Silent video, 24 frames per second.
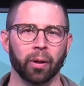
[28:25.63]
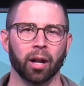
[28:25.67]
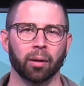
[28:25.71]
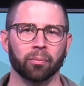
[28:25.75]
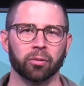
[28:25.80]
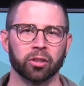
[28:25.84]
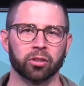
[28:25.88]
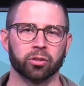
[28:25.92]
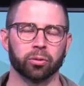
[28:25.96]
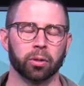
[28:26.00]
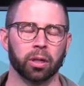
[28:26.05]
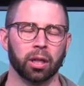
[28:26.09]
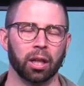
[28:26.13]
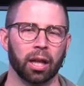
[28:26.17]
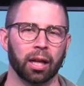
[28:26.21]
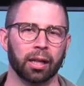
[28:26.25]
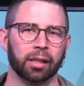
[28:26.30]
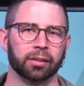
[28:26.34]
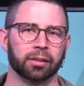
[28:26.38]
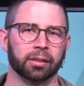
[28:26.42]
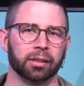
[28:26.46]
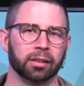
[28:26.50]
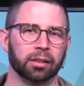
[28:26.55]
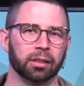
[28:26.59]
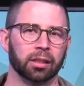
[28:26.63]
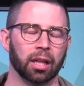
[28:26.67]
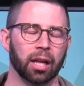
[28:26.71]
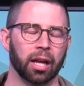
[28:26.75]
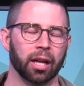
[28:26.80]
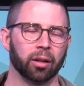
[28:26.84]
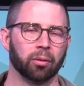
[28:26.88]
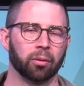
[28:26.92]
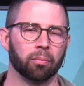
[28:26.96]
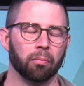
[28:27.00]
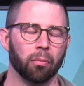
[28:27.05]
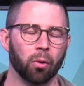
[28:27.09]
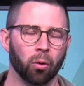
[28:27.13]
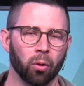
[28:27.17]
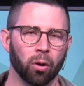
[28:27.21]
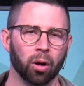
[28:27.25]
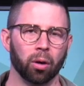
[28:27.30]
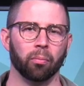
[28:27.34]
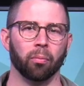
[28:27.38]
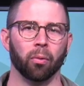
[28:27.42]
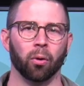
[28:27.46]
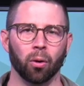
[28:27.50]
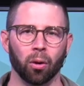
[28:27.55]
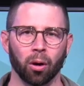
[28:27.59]
I'm just realizing, like, more and
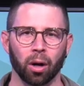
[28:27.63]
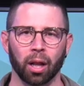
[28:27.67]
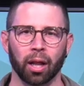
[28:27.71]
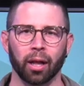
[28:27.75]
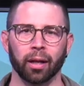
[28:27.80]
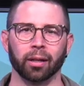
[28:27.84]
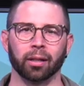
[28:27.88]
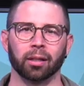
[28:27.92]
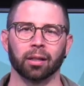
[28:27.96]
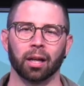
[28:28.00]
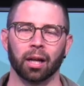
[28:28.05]
more, like,